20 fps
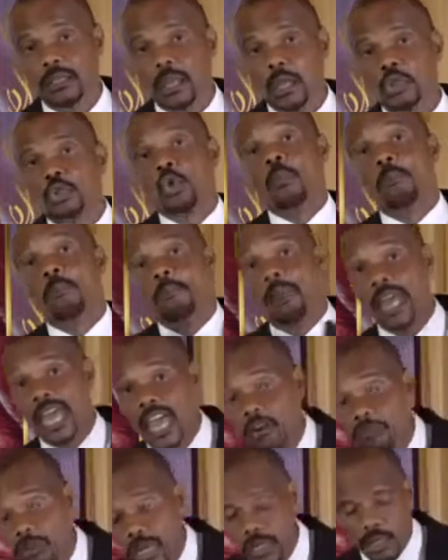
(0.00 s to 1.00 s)
to
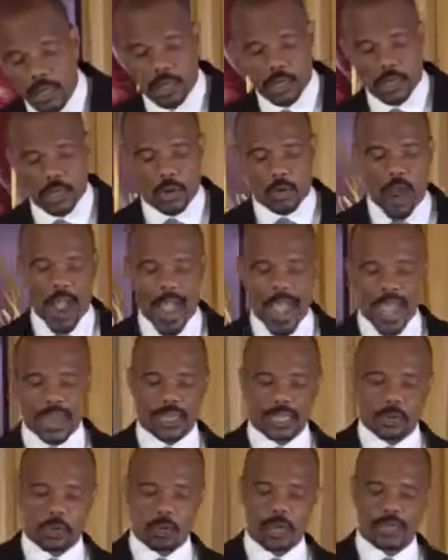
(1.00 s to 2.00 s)
Mary while
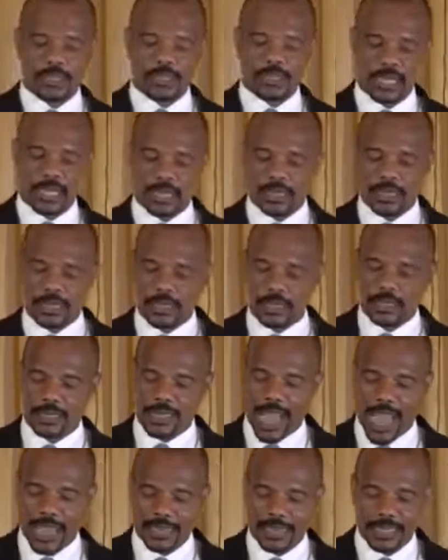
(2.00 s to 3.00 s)
he was in the
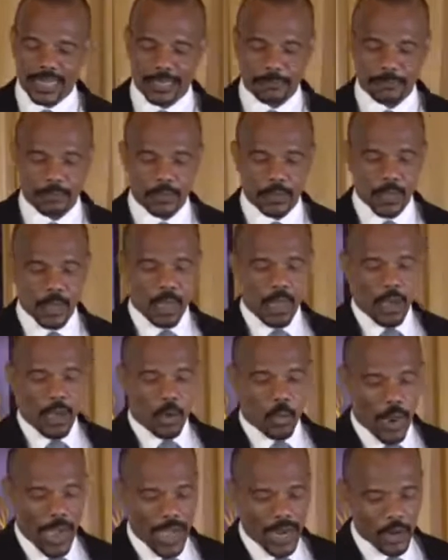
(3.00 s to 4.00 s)
garden?
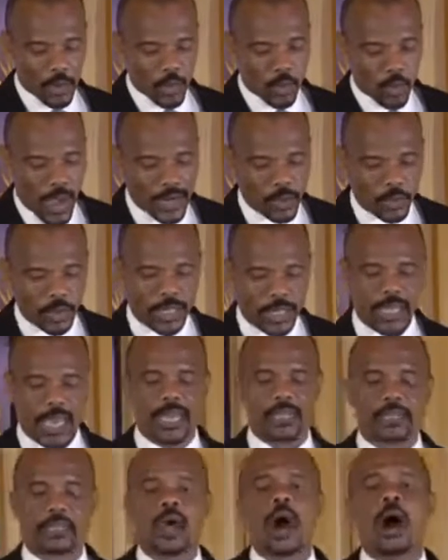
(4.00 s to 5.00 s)
Well, when we
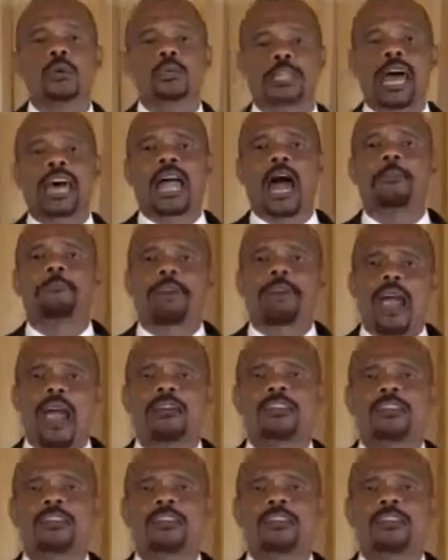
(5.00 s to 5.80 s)
encounter an apparent